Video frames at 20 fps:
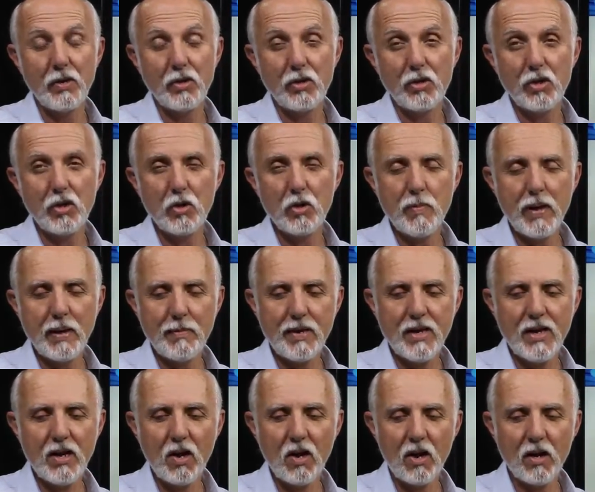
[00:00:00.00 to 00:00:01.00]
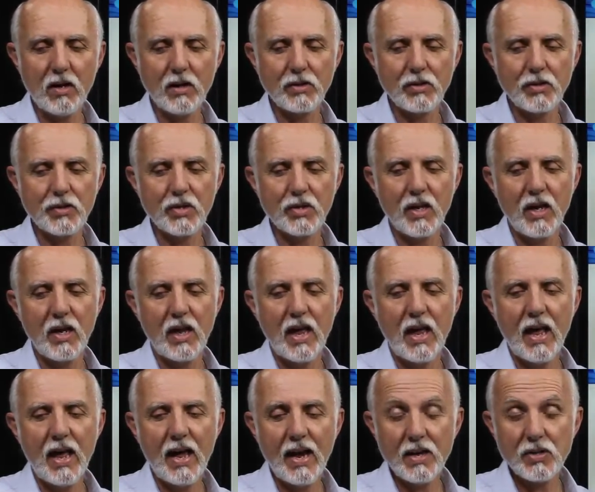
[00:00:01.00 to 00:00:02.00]
2 baby hearts,
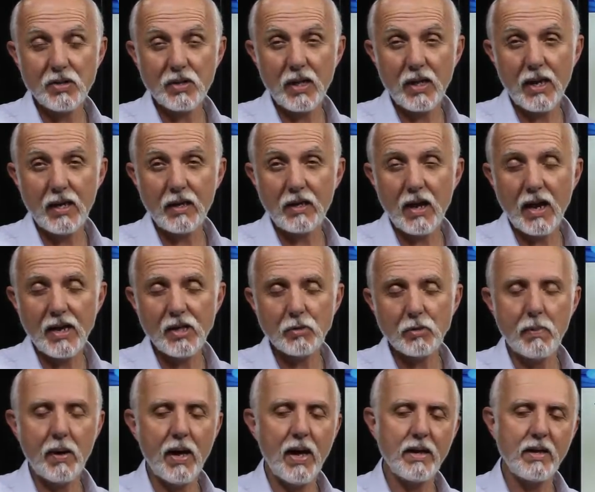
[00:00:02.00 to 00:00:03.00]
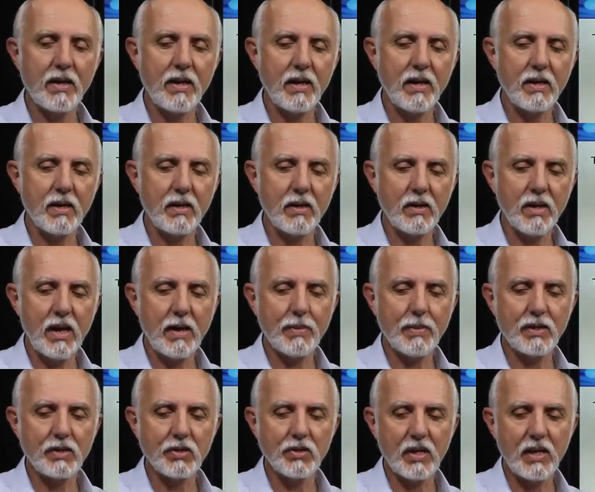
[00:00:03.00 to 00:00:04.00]
Ace King 9 spot in
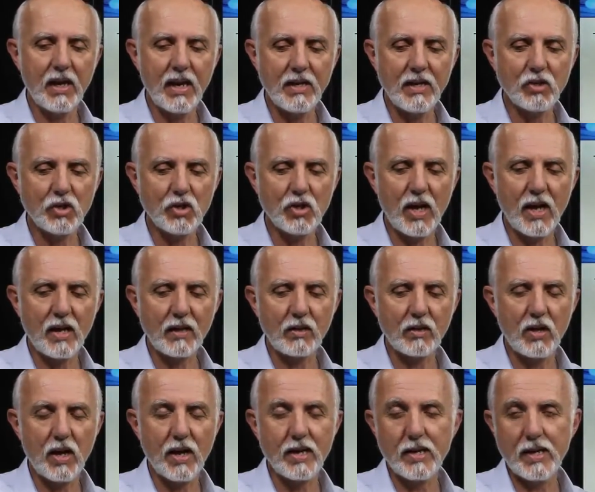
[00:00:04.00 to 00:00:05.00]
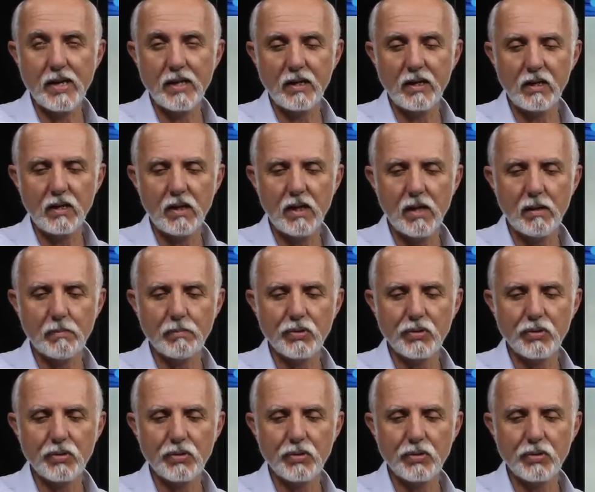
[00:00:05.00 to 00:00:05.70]
diamonds, and Ace Jack 9-8 in clubs.